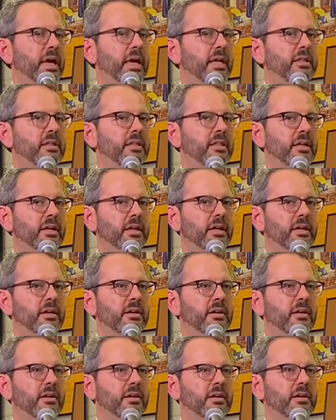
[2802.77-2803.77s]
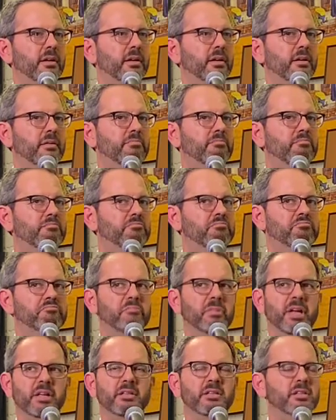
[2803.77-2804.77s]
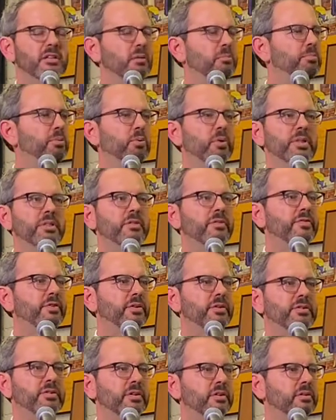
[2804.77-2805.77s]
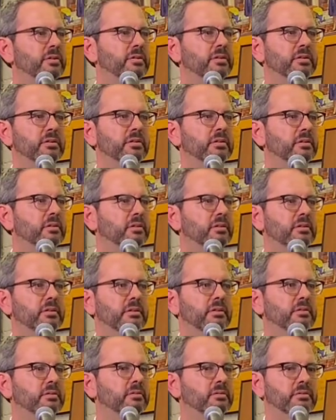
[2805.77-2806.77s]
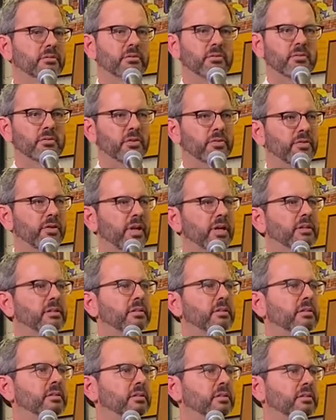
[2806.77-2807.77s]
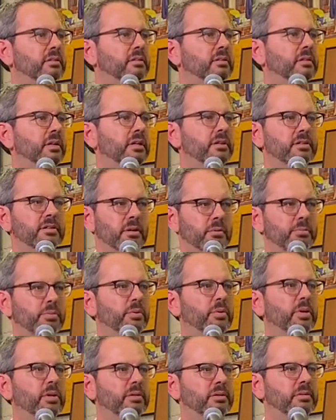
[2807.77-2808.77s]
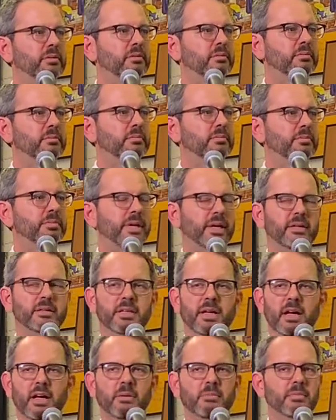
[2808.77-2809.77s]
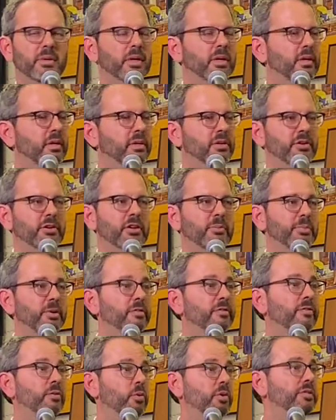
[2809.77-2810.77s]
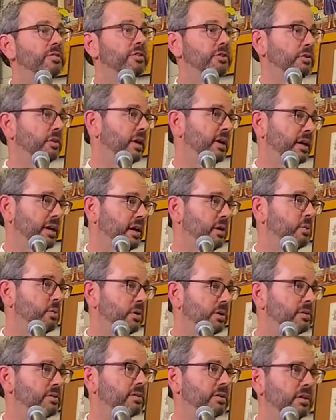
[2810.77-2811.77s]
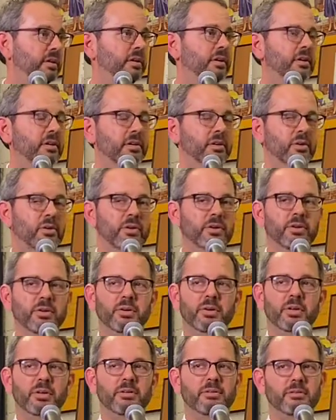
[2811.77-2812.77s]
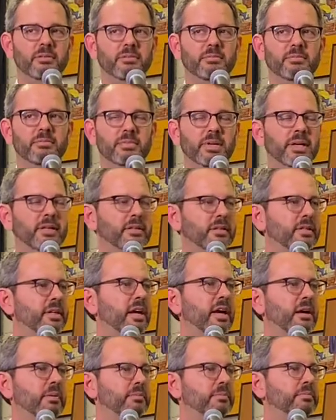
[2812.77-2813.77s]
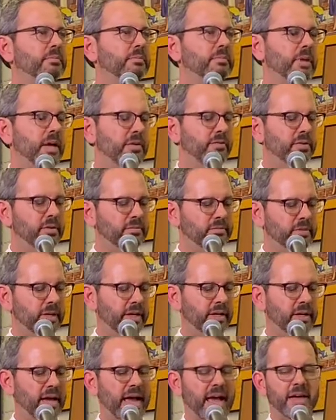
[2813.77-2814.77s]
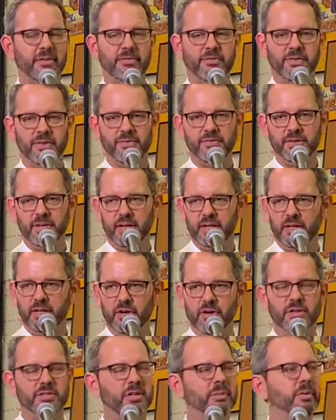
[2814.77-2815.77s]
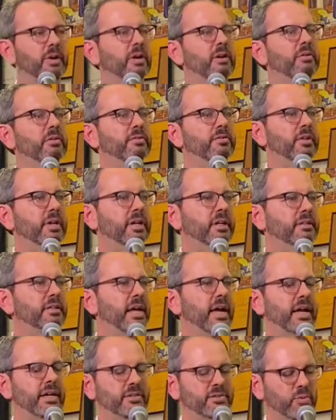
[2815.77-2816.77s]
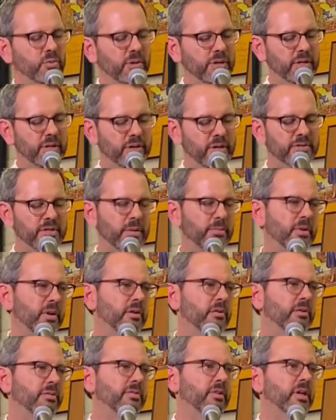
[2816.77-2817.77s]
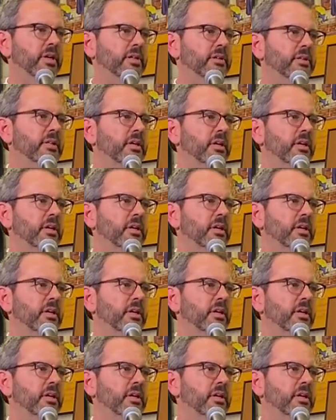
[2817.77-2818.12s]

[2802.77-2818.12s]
And then at some point in the future, reflect. At some point, take time. You could be forced to, like I was, or you could take the time, have it like, at 15 years I'm gonna reflect, at 20 years I'm gonna reflect.